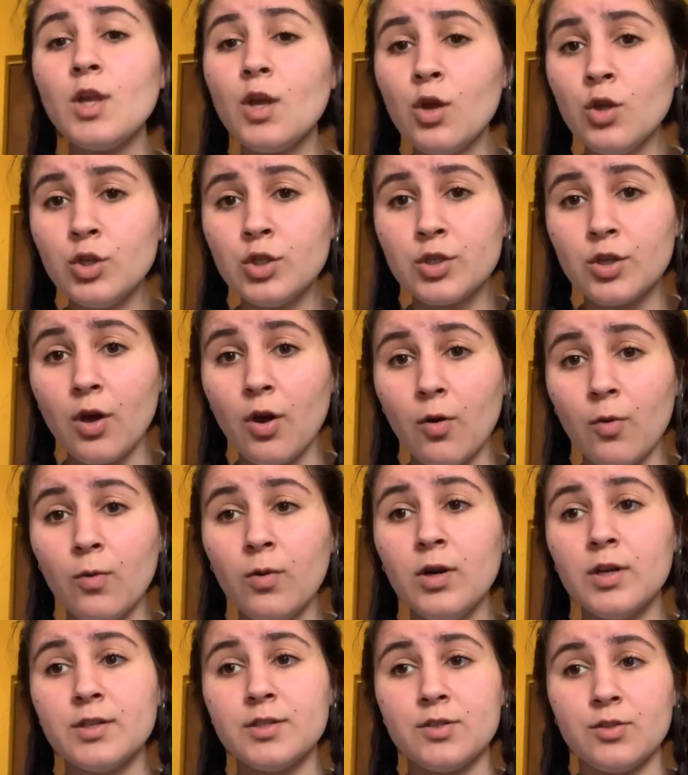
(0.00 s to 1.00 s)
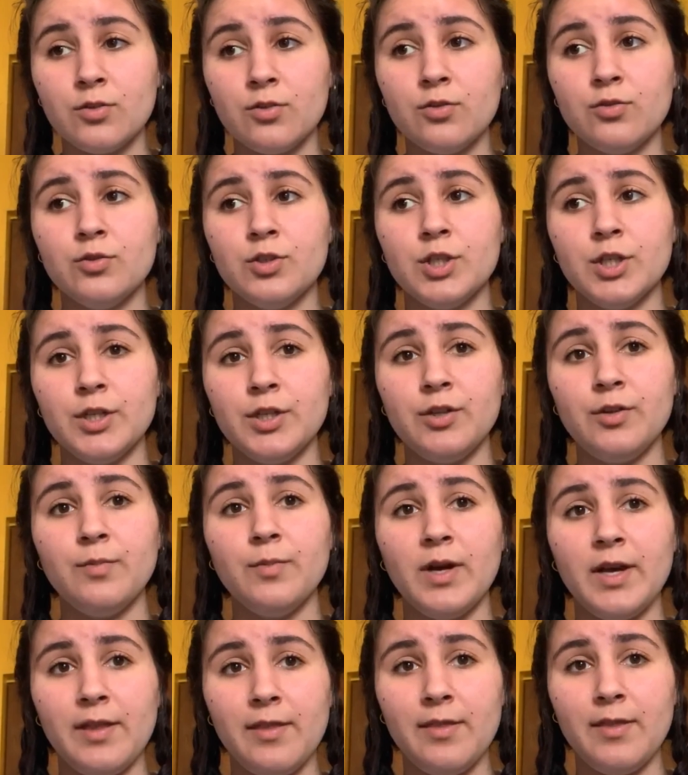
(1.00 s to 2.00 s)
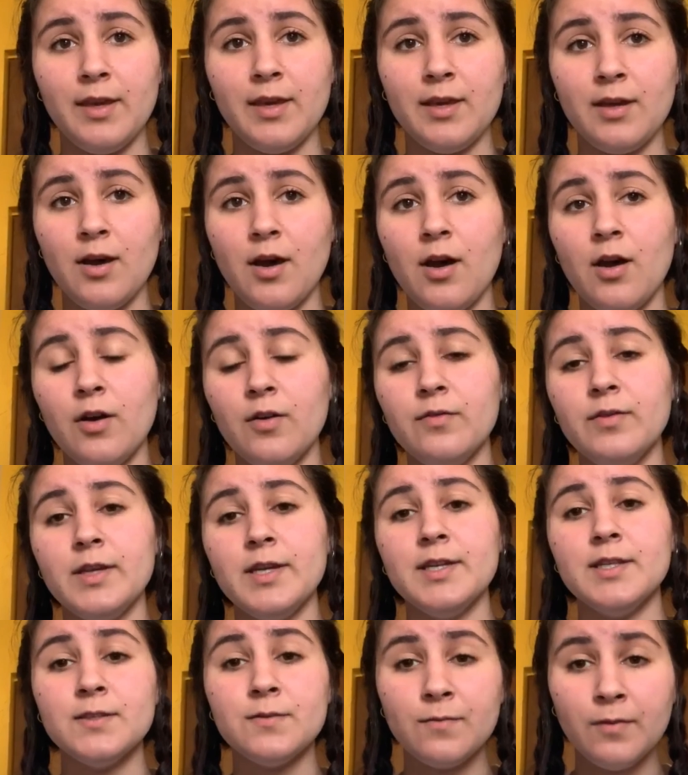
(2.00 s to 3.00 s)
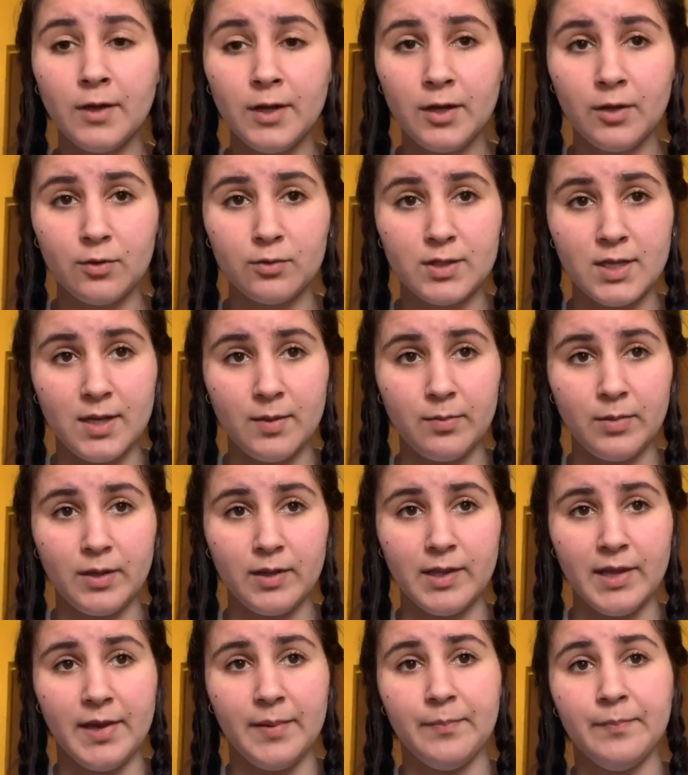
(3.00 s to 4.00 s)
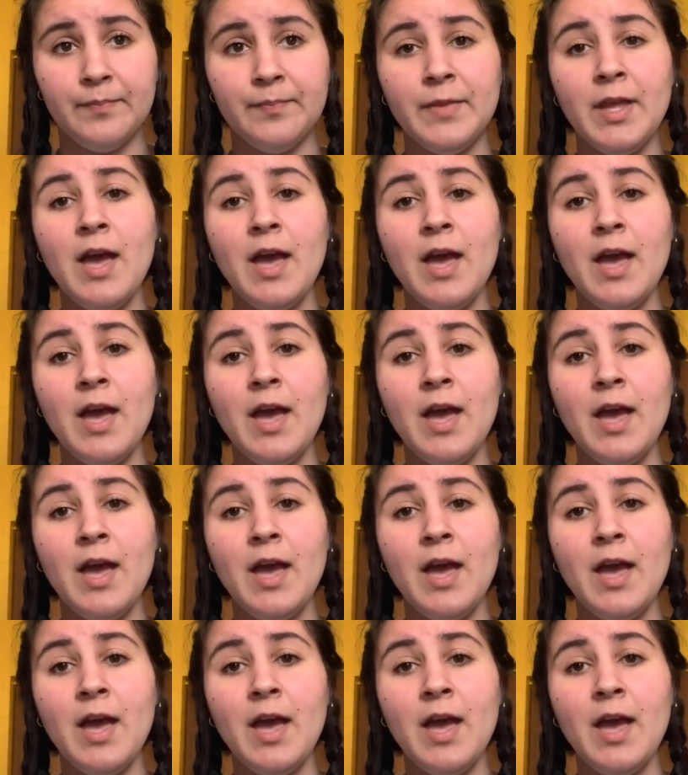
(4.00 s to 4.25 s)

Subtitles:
So, a solution you might think of is videotaping them.